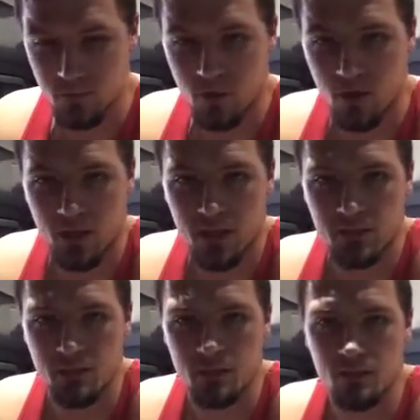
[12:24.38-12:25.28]
all
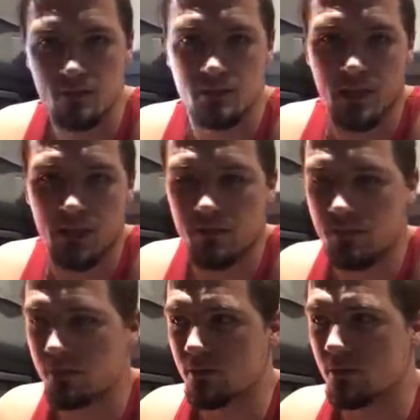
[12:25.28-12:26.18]
kinds of canned
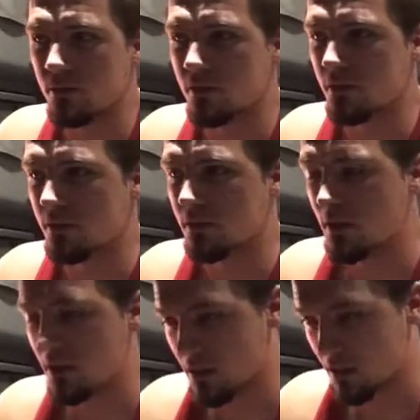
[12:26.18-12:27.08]
foods and
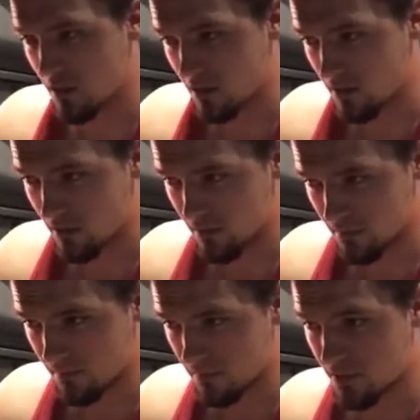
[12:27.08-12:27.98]

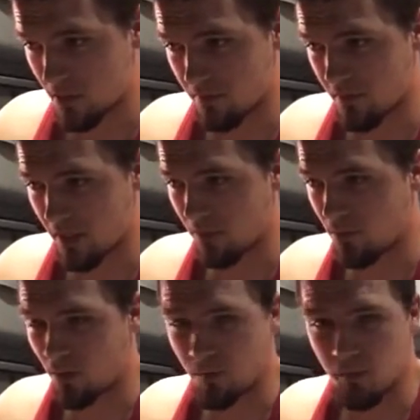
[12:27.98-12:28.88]
stuff that I
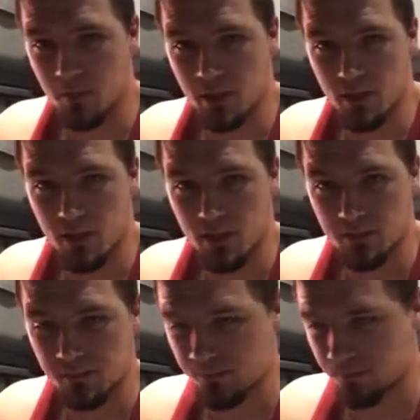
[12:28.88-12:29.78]
can warm up later on.